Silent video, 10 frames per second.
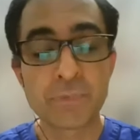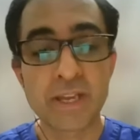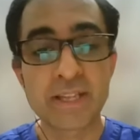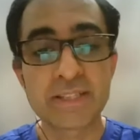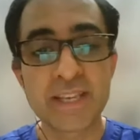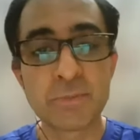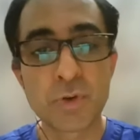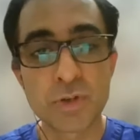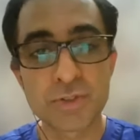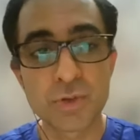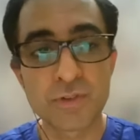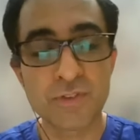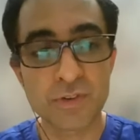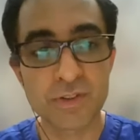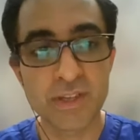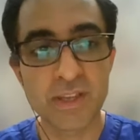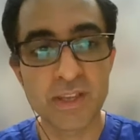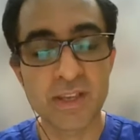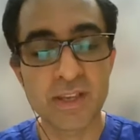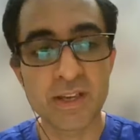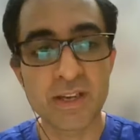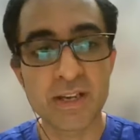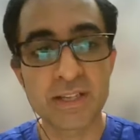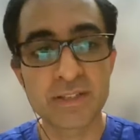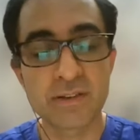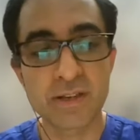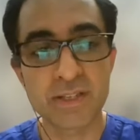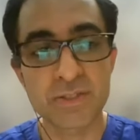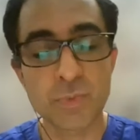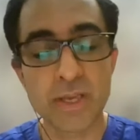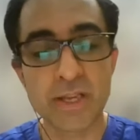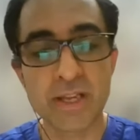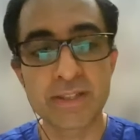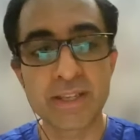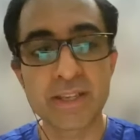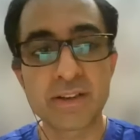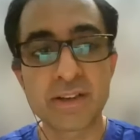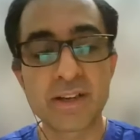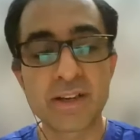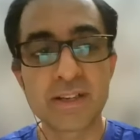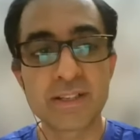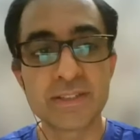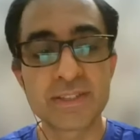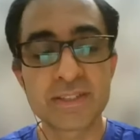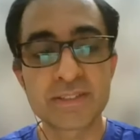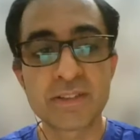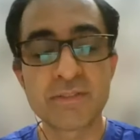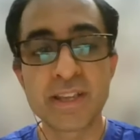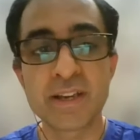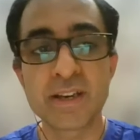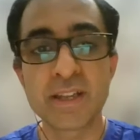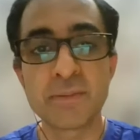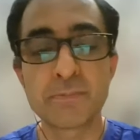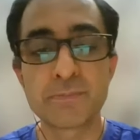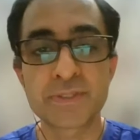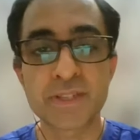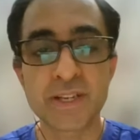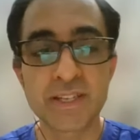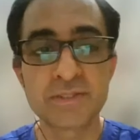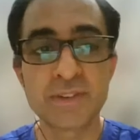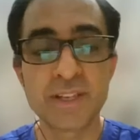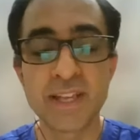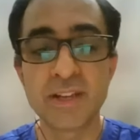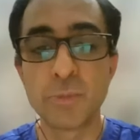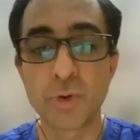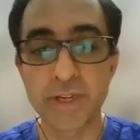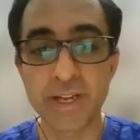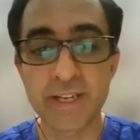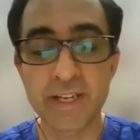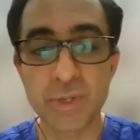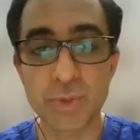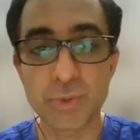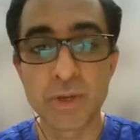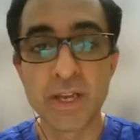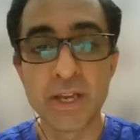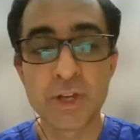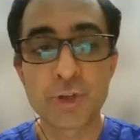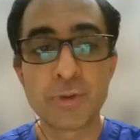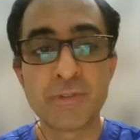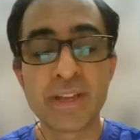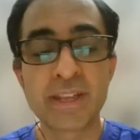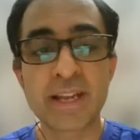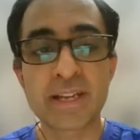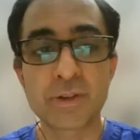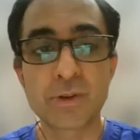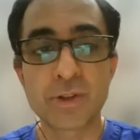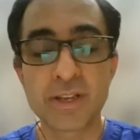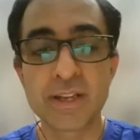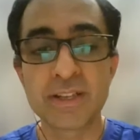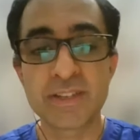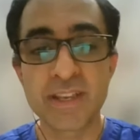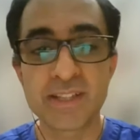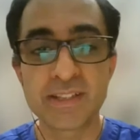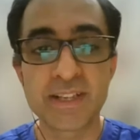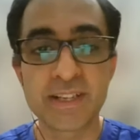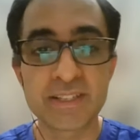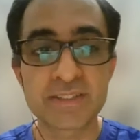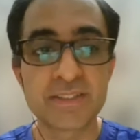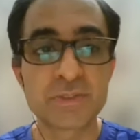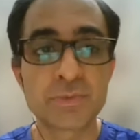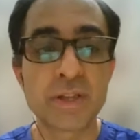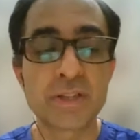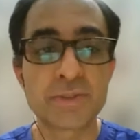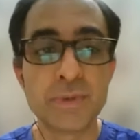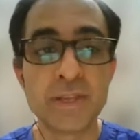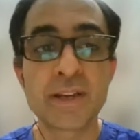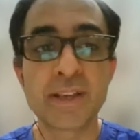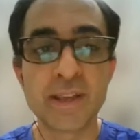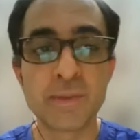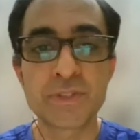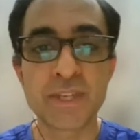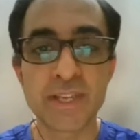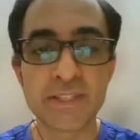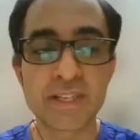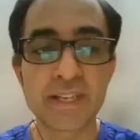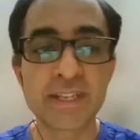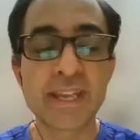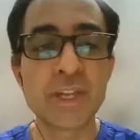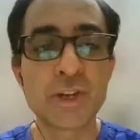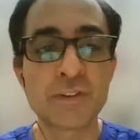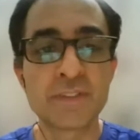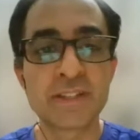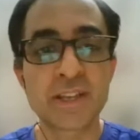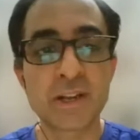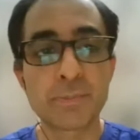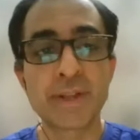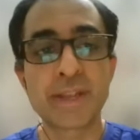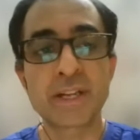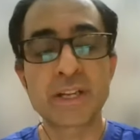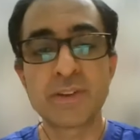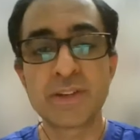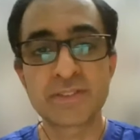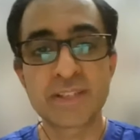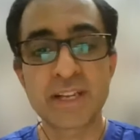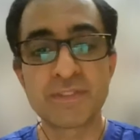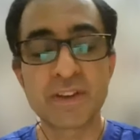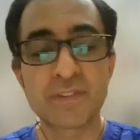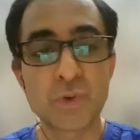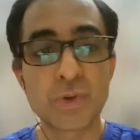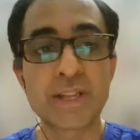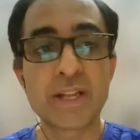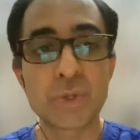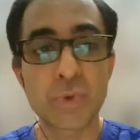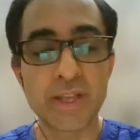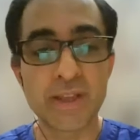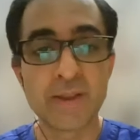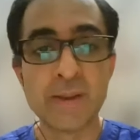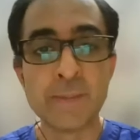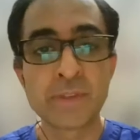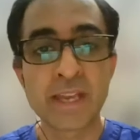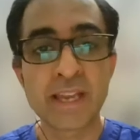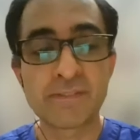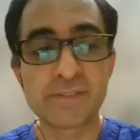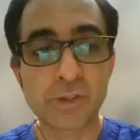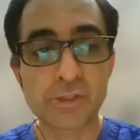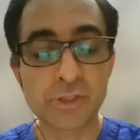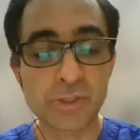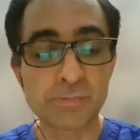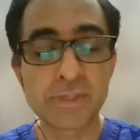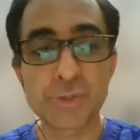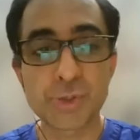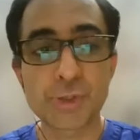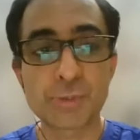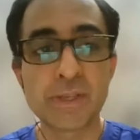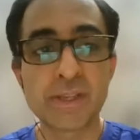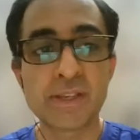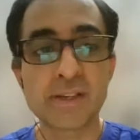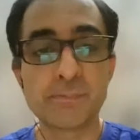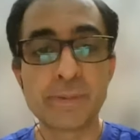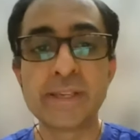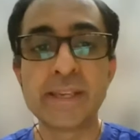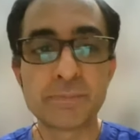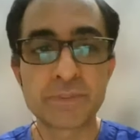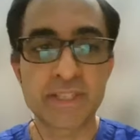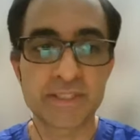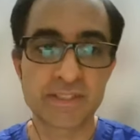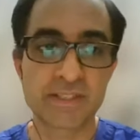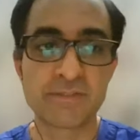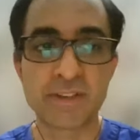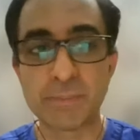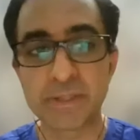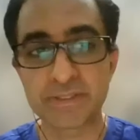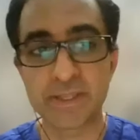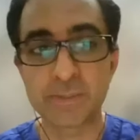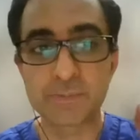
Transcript: And the same holds good for the other drug as well. I think these are still very early studies. We need more data to be very categorically saying that, yes, this will be a game changer. I think any of the therapeutic interventions that we have known till today have not been shown to be a big game changer, if I may say.